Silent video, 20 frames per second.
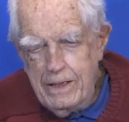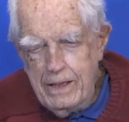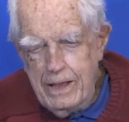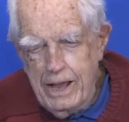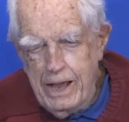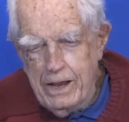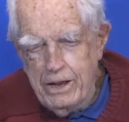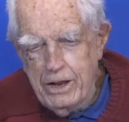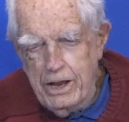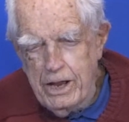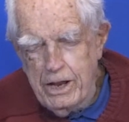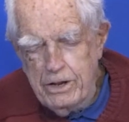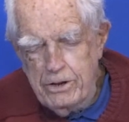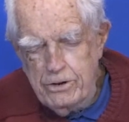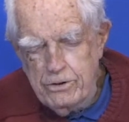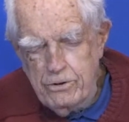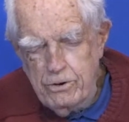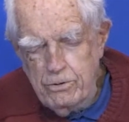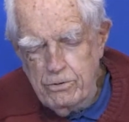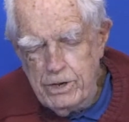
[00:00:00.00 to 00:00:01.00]
And you had your
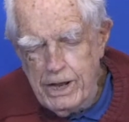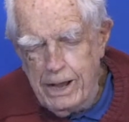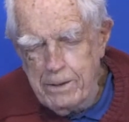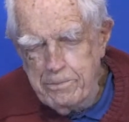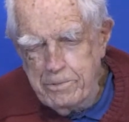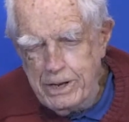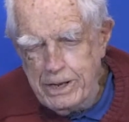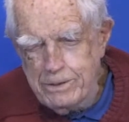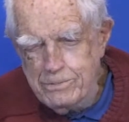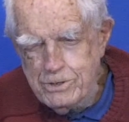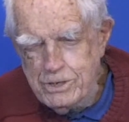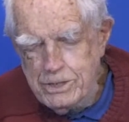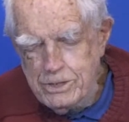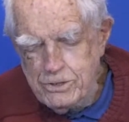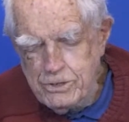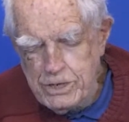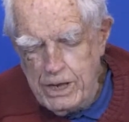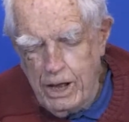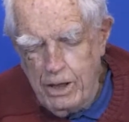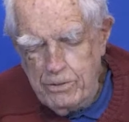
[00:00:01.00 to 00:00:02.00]
two top teams in the
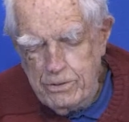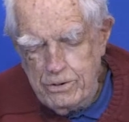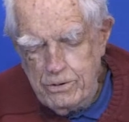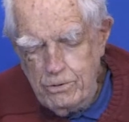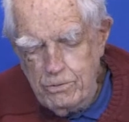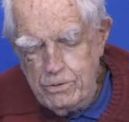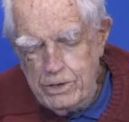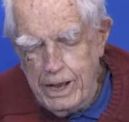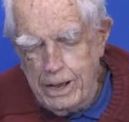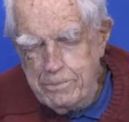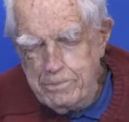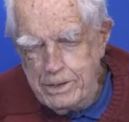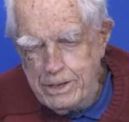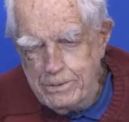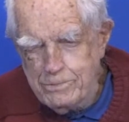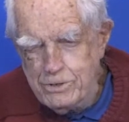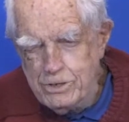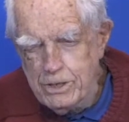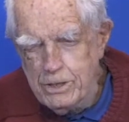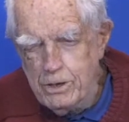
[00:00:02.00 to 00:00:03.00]
South and two top
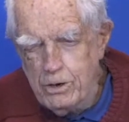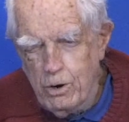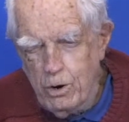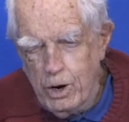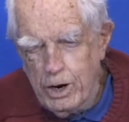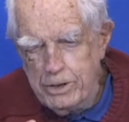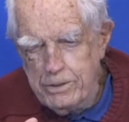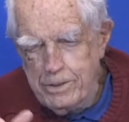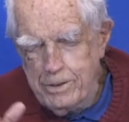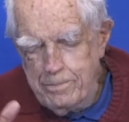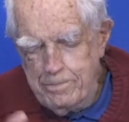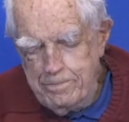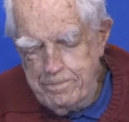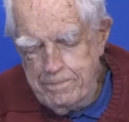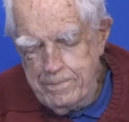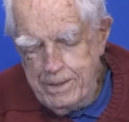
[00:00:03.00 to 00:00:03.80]
teams in the North, and